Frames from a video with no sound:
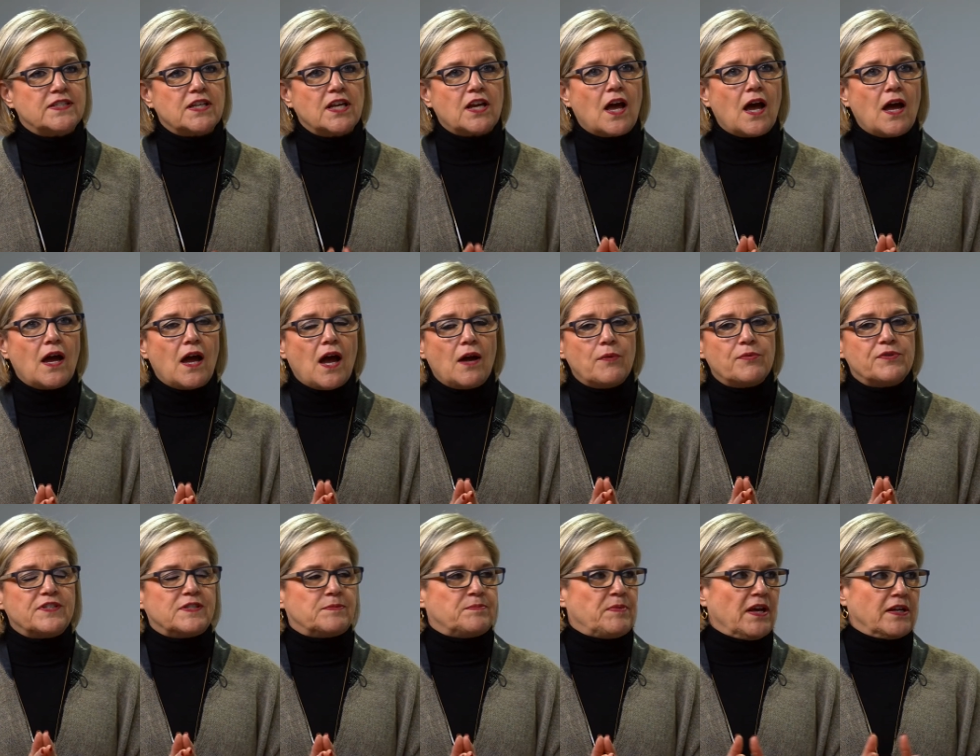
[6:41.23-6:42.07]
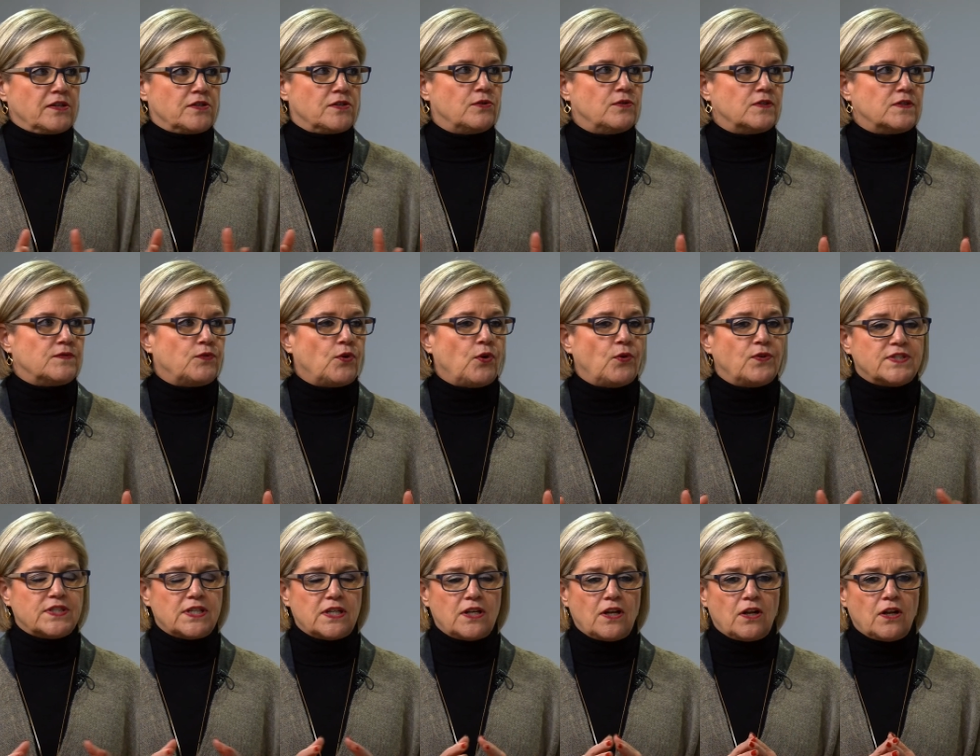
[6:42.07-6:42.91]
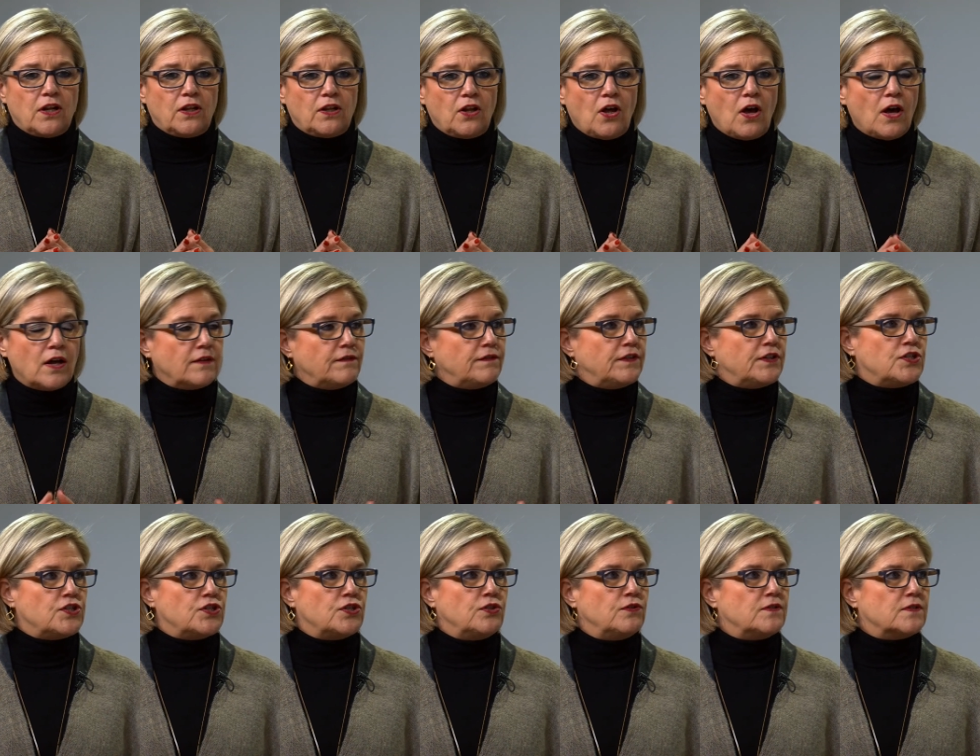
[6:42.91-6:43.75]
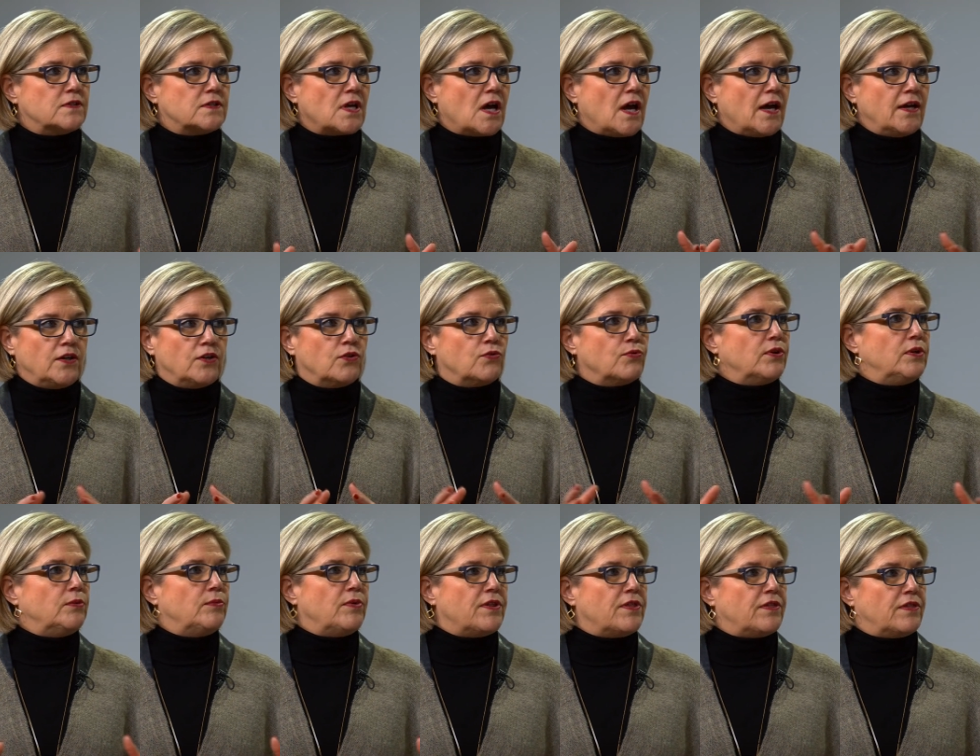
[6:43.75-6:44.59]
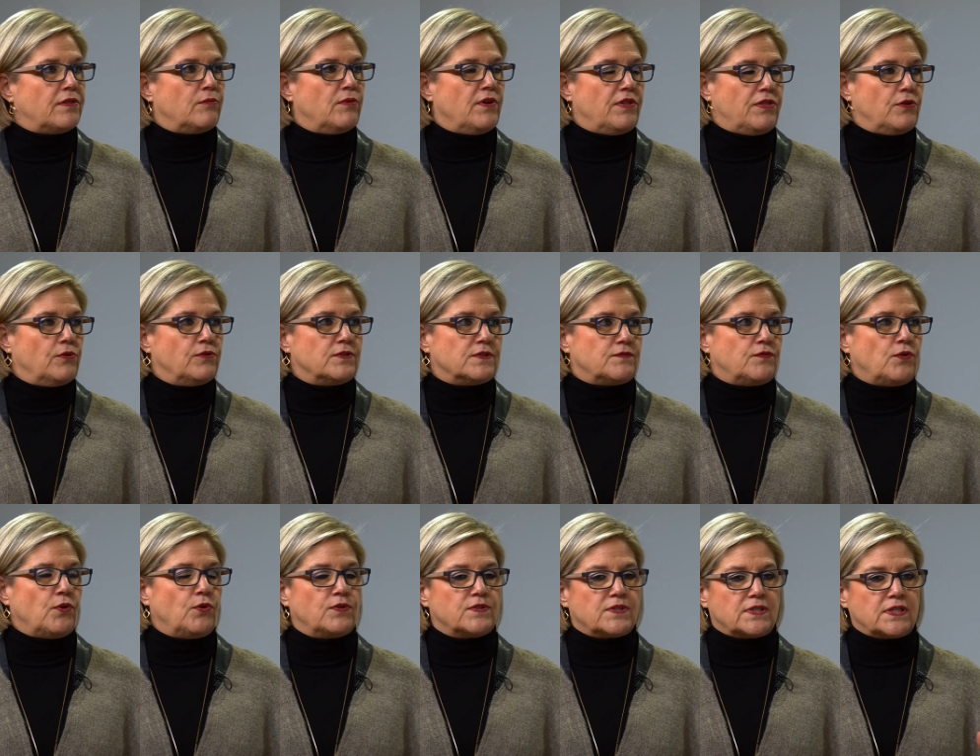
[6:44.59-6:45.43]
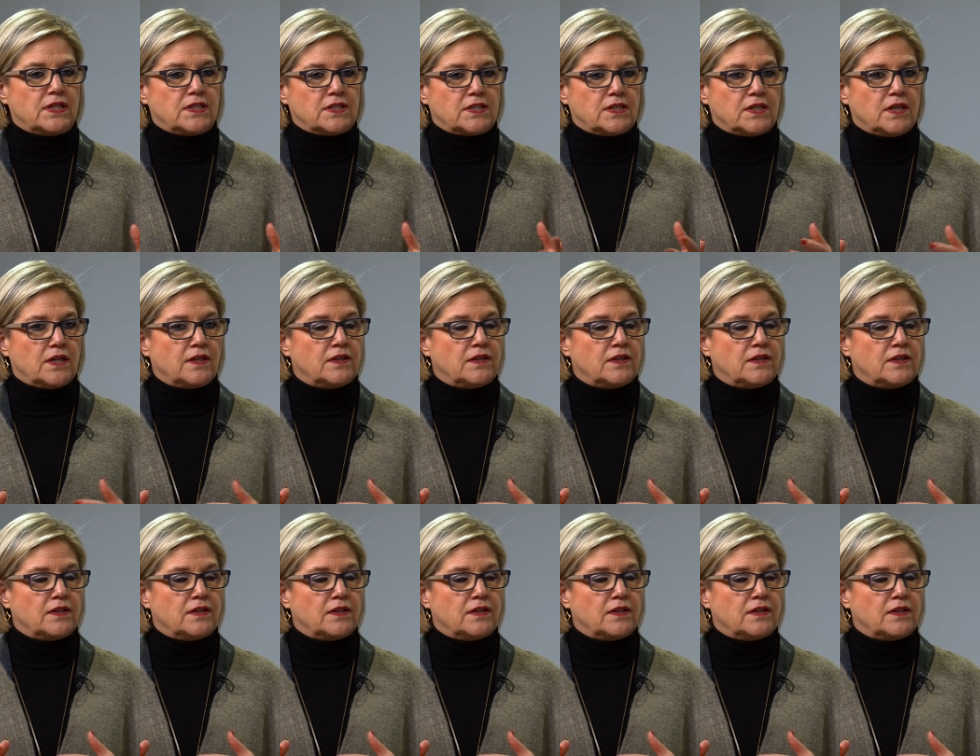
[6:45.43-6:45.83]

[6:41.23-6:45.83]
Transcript: Like I, I, respect those folks, and on a lot of issues, I agree with with those folks that yeah.